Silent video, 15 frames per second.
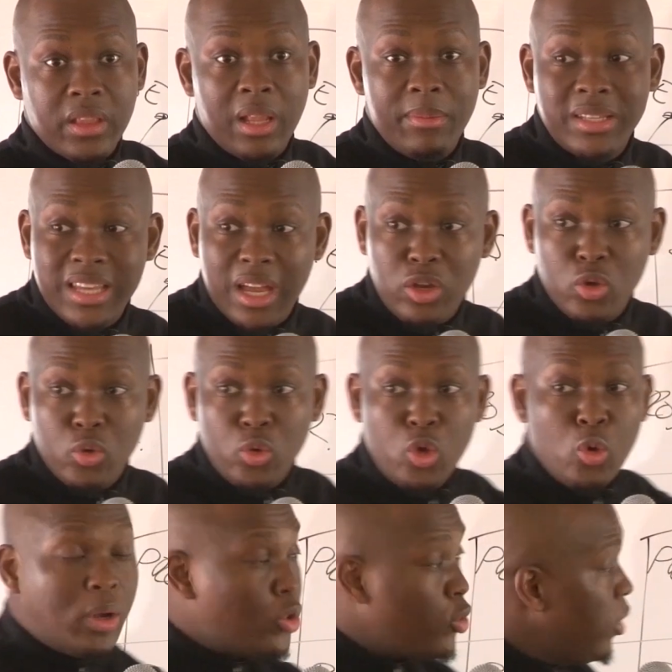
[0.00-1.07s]
Let me tell you,
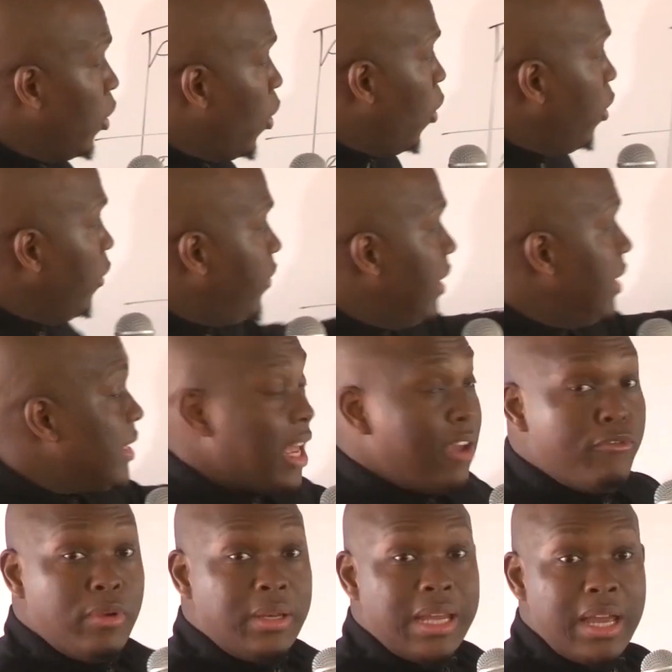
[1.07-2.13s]
you are doing all of these
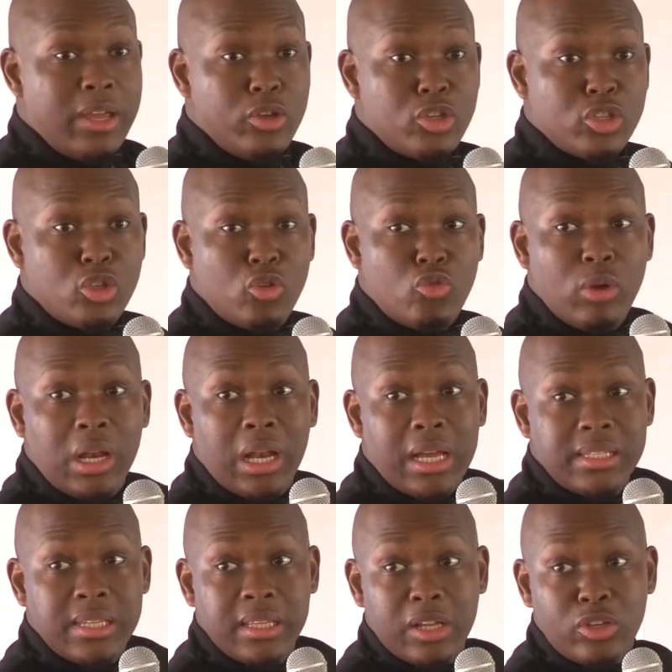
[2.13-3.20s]
every day. You're just not
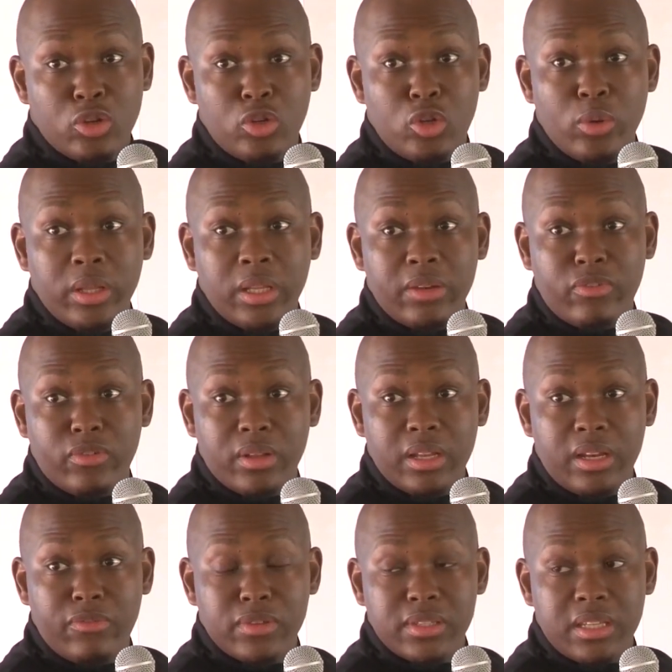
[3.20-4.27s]
realizing that you're doing the
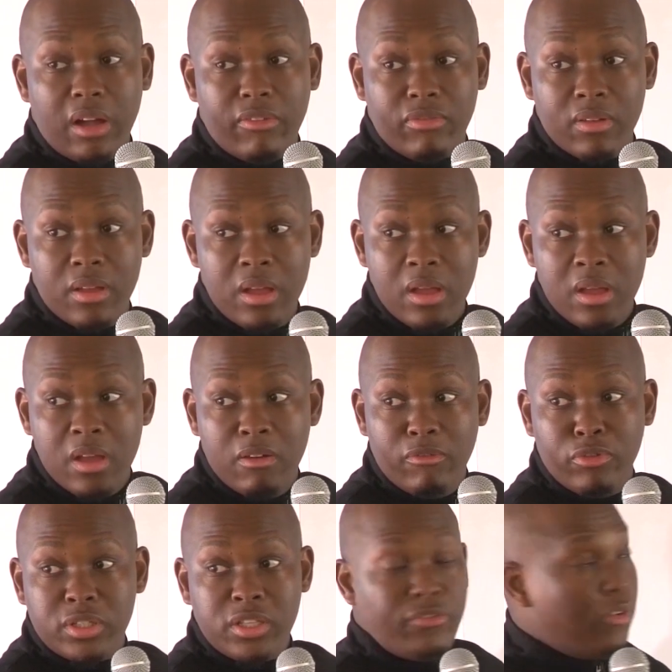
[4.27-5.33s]
different stuff.
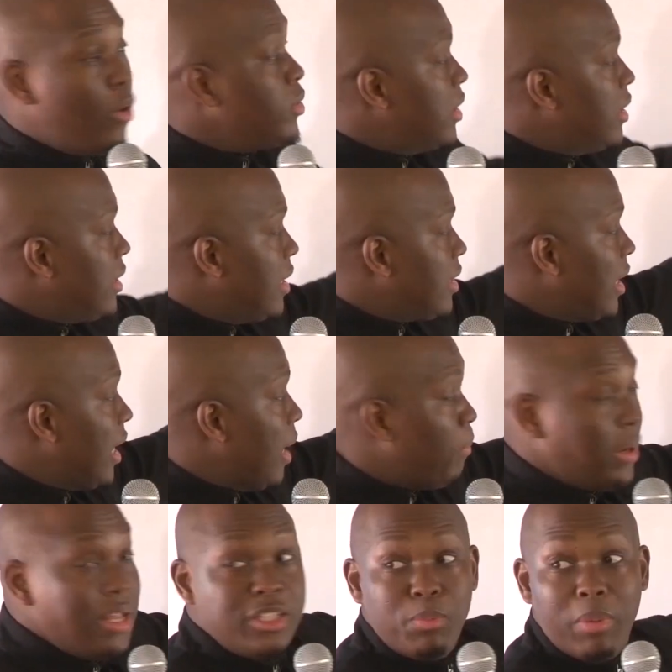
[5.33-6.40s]
Vusi phones and says, can I
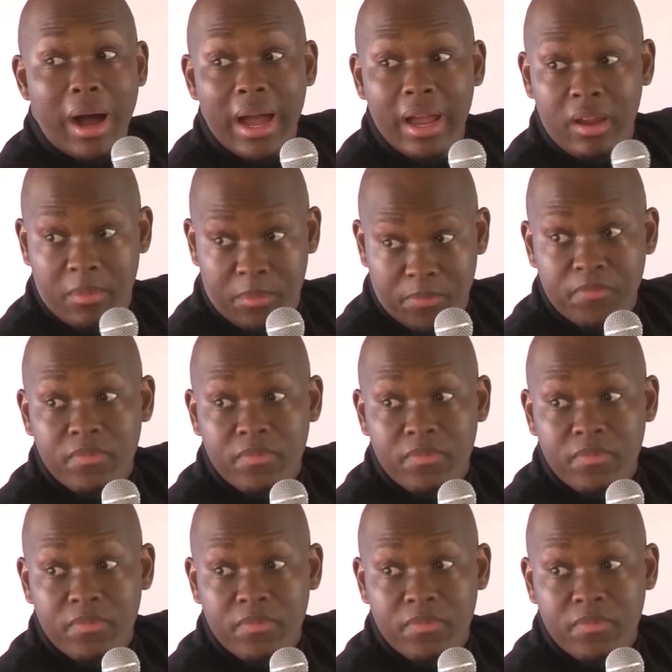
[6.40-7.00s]
please buy?